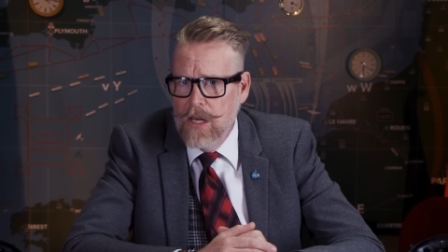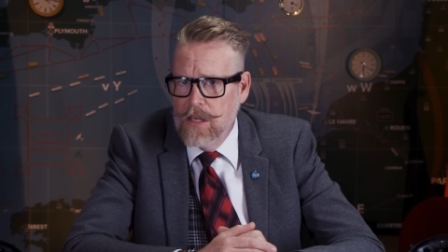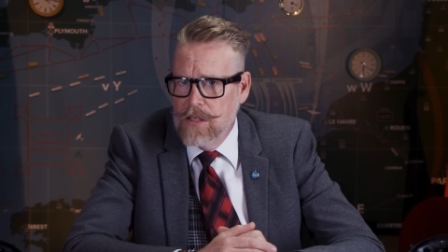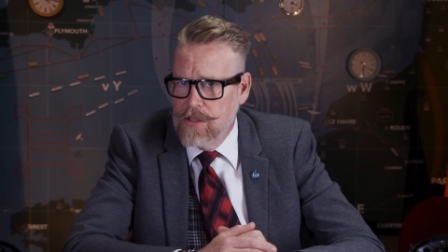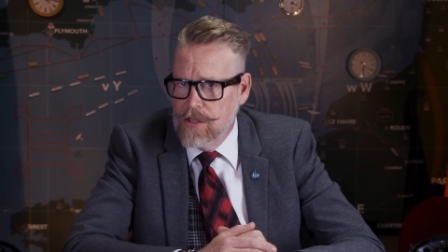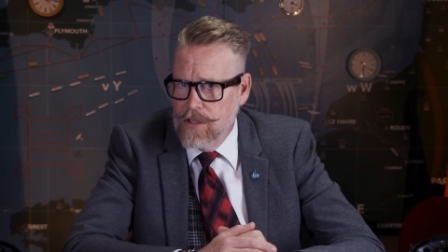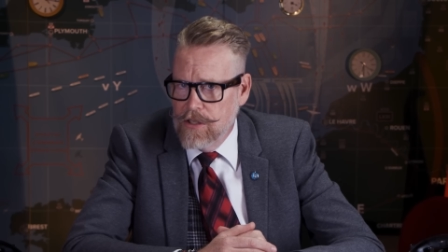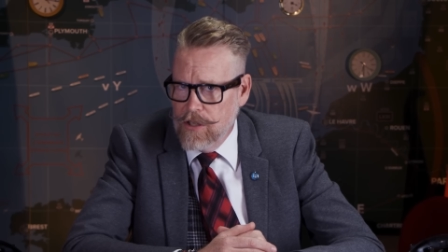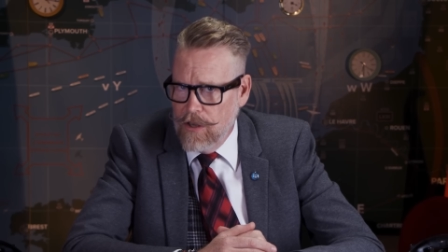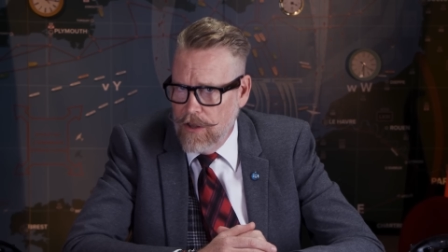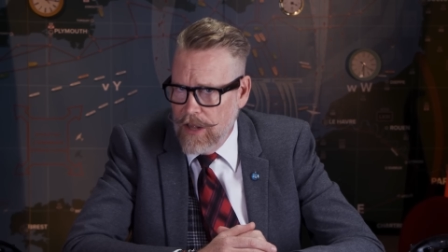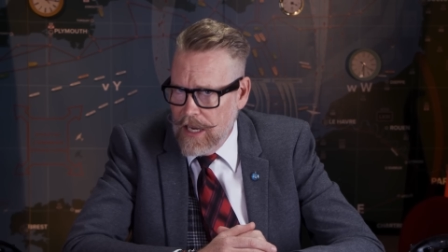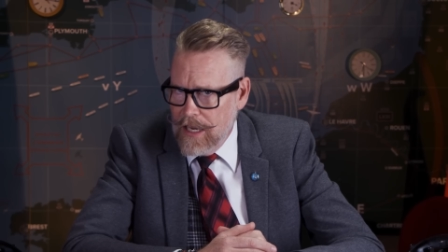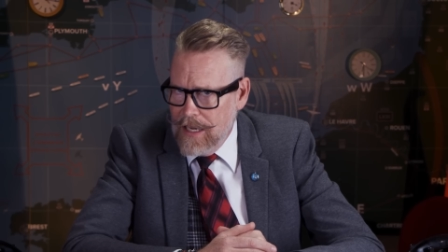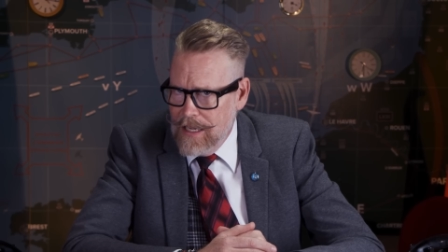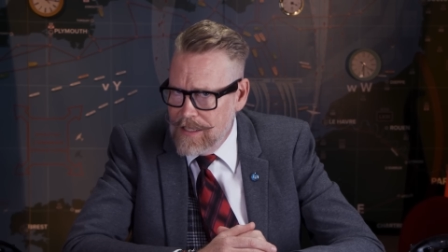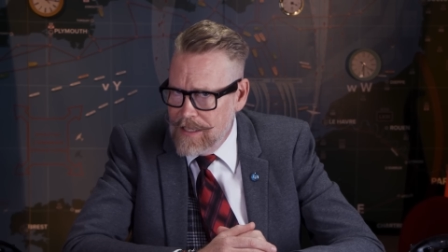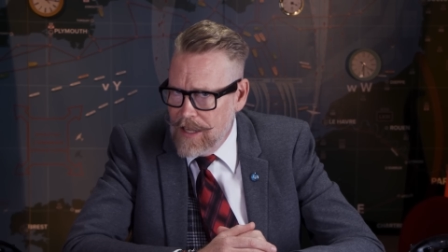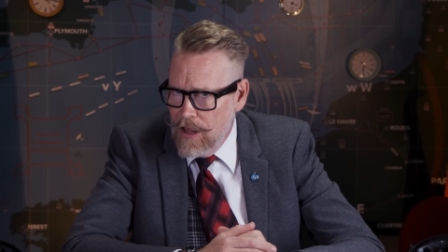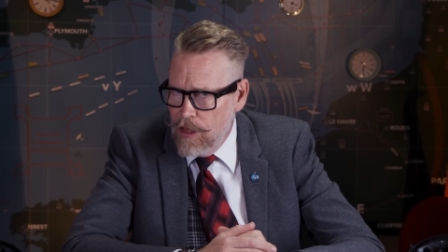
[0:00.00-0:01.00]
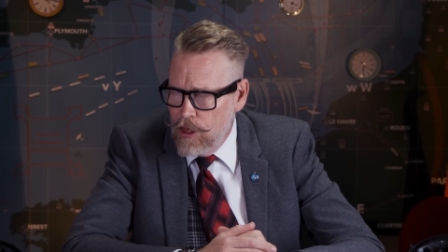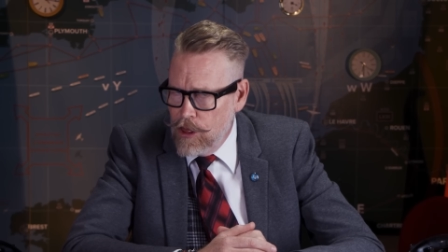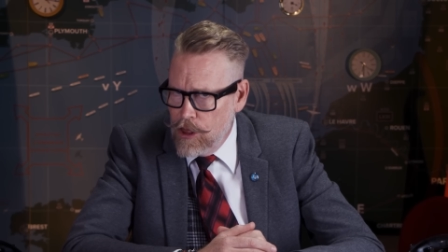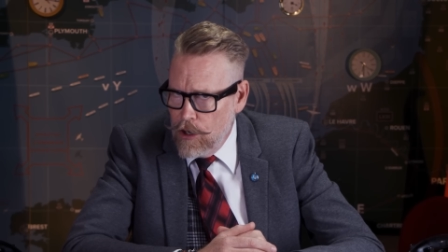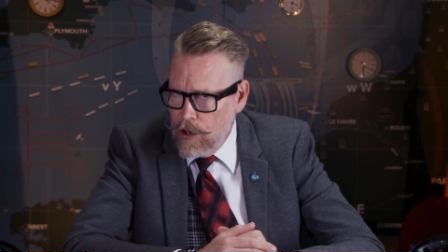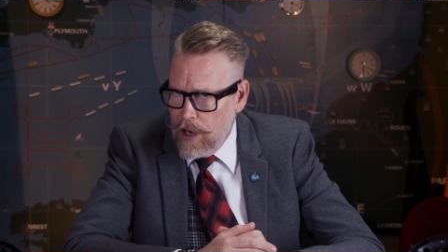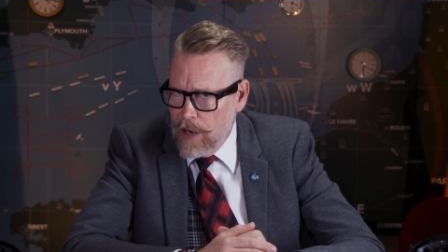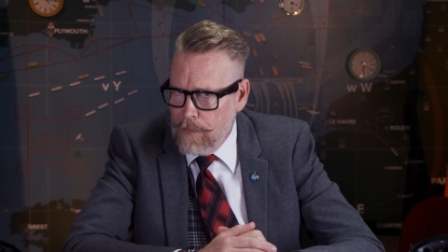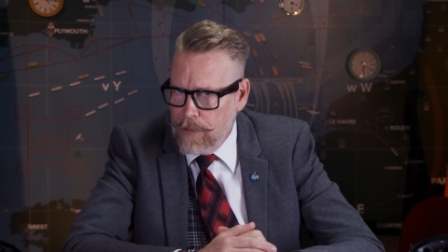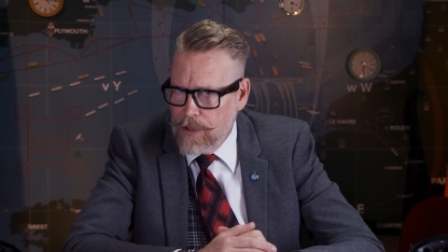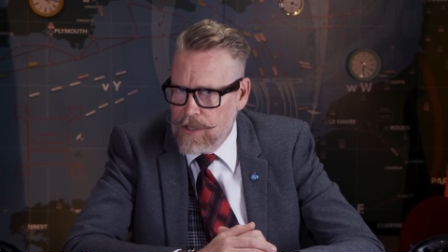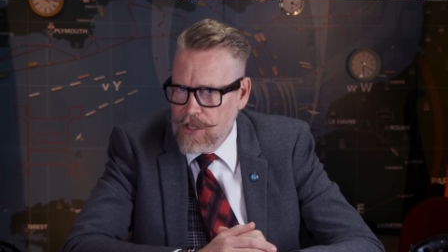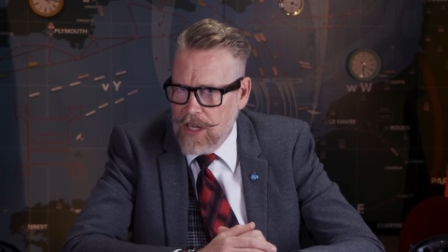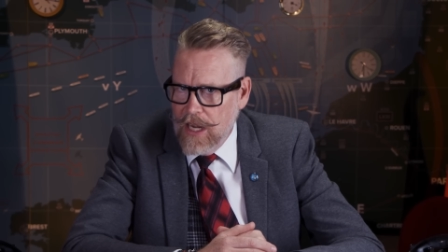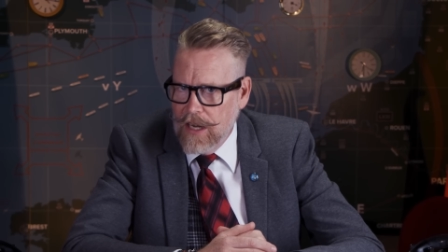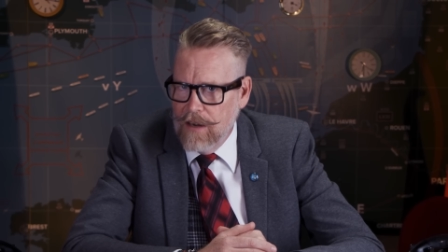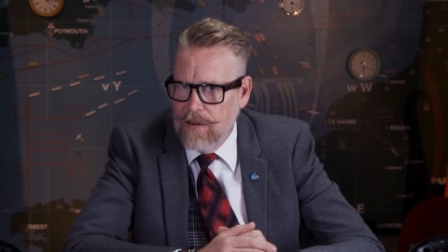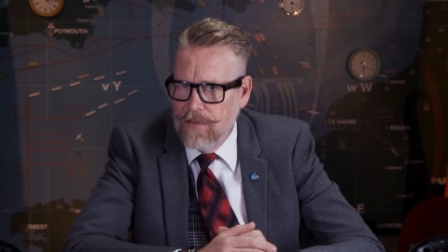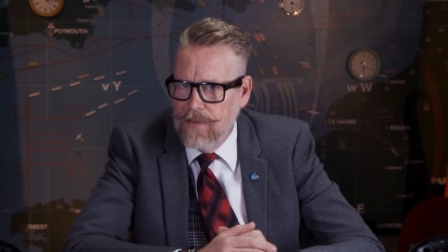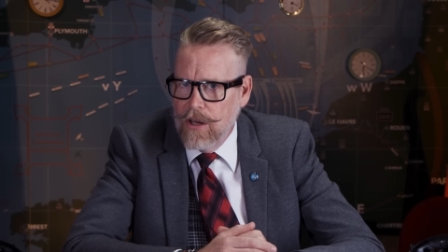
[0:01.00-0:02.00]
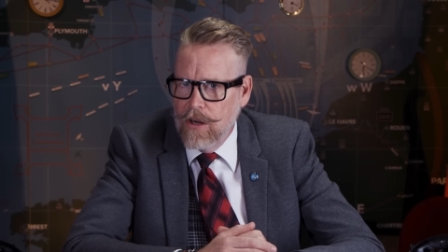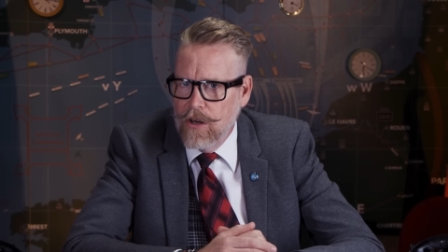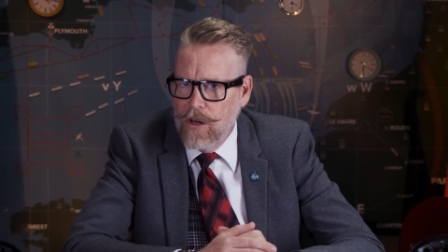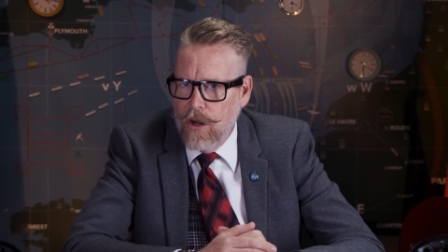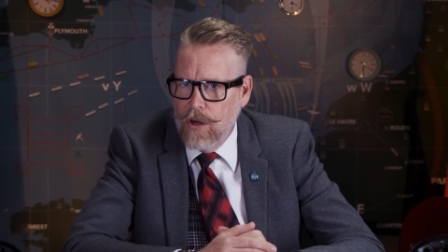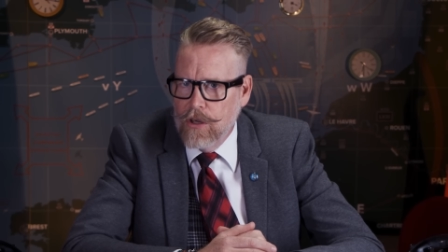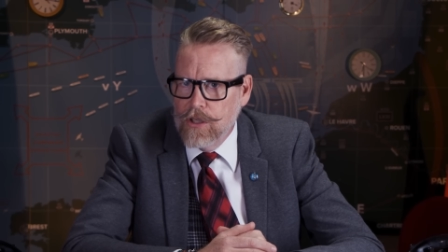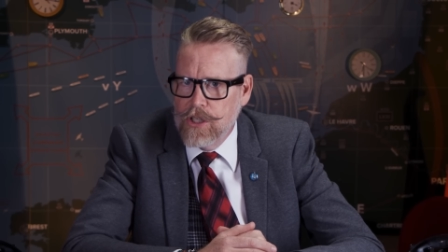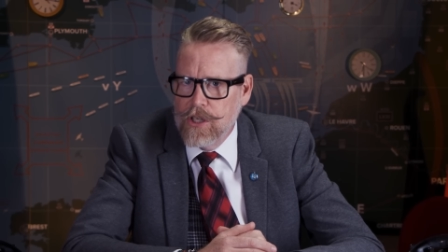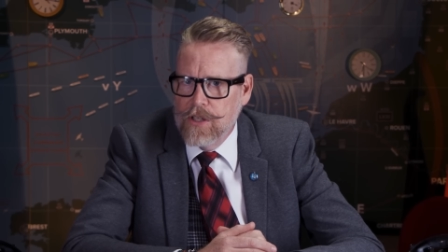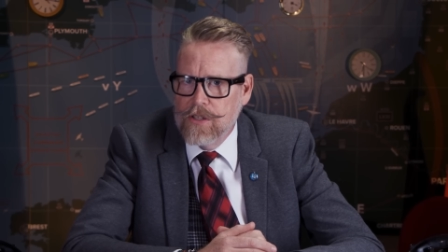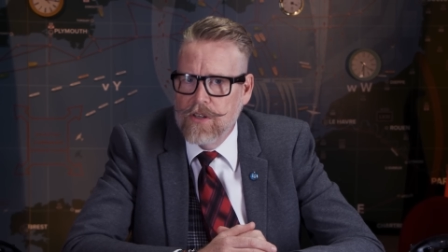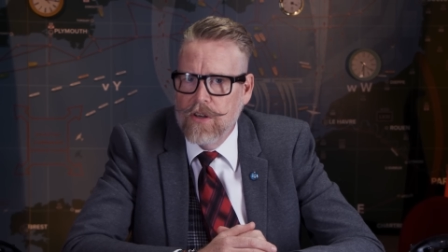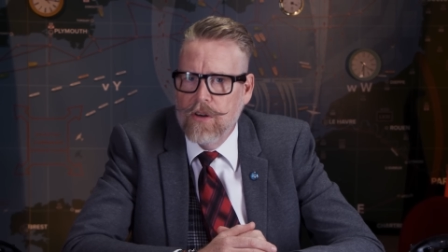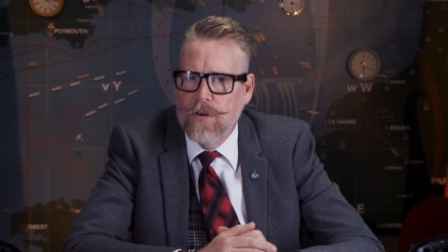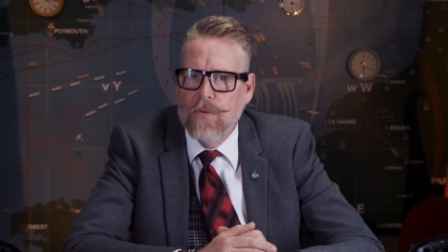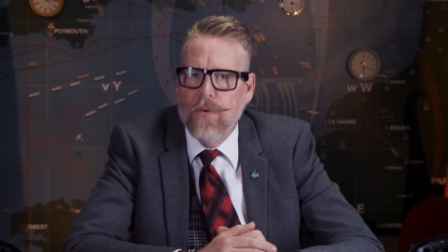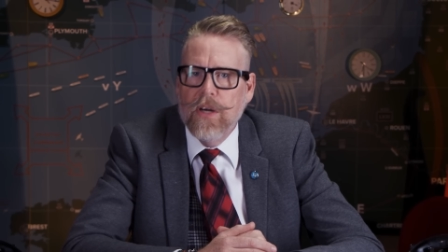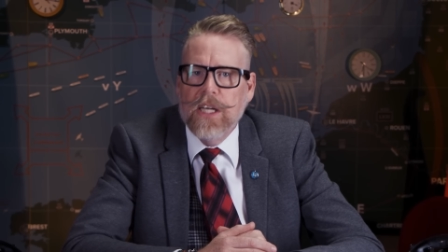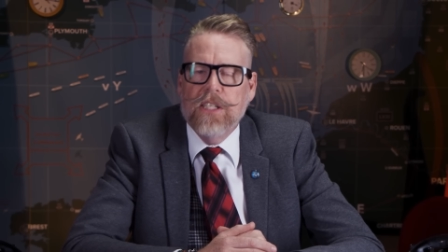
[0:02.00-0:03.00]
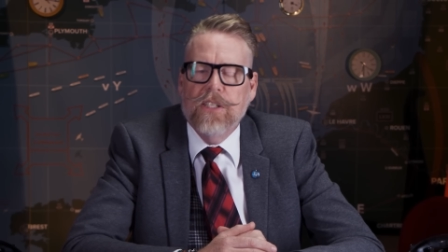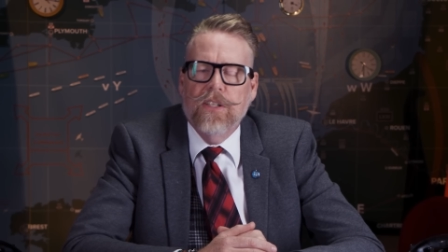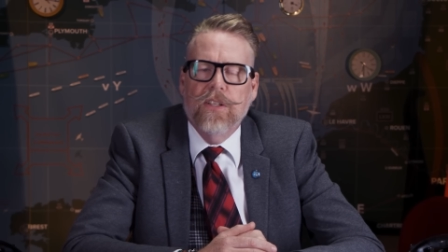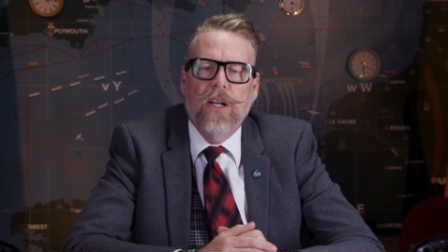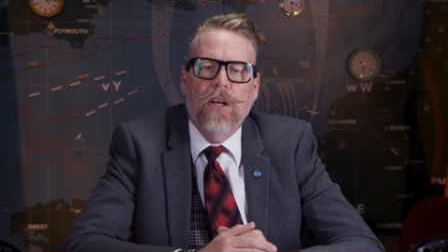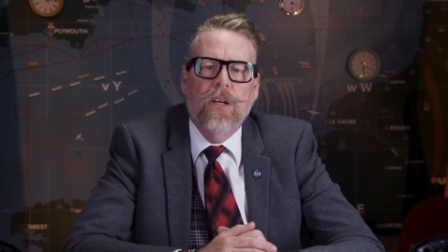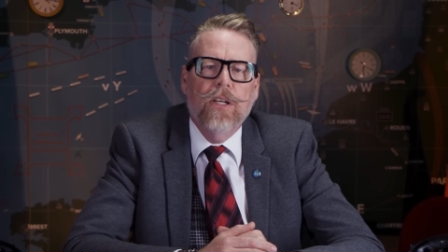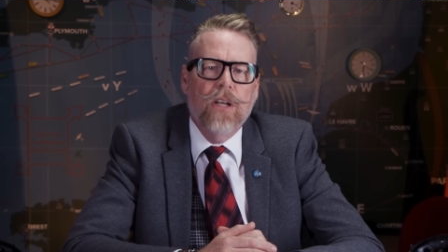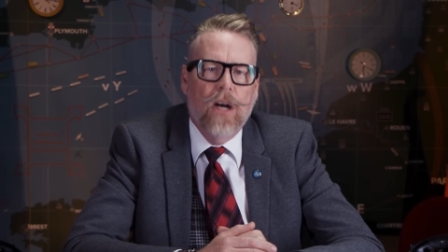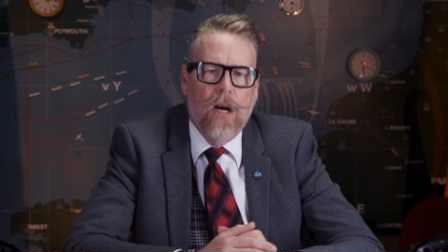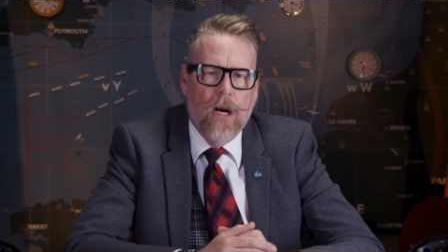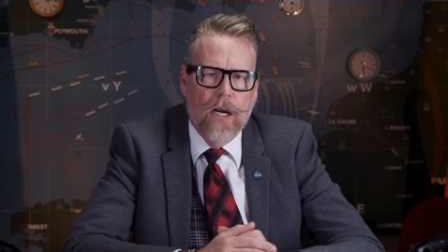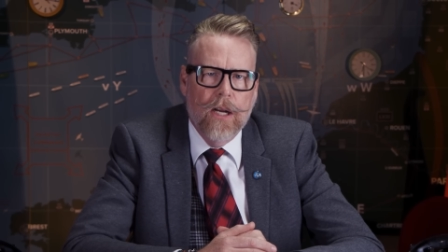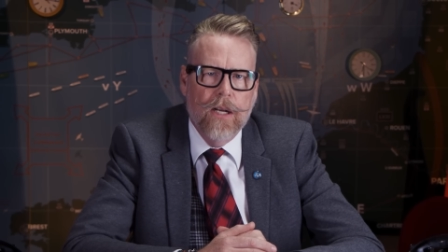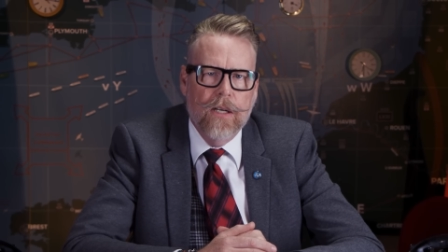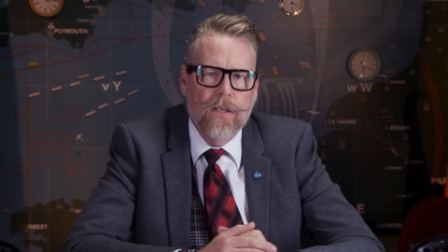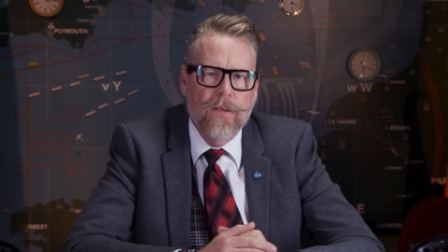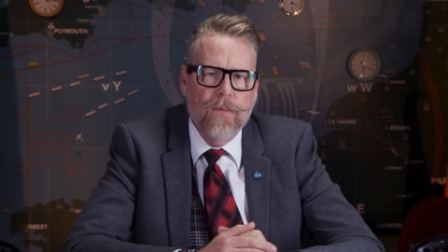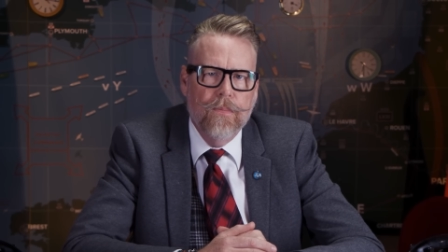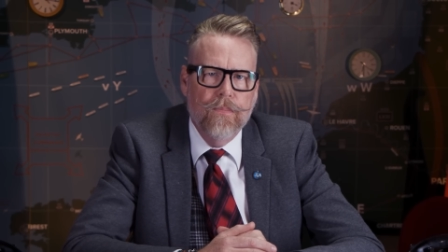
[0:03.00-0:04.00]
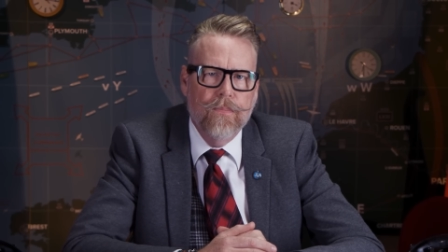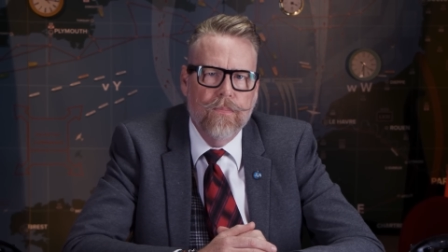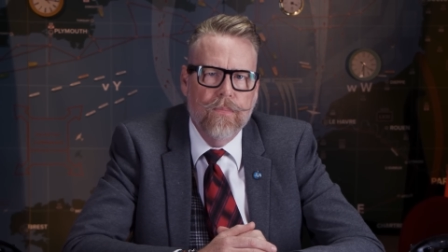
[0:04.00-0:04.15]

so that less than thirty percent of the launches reached their target.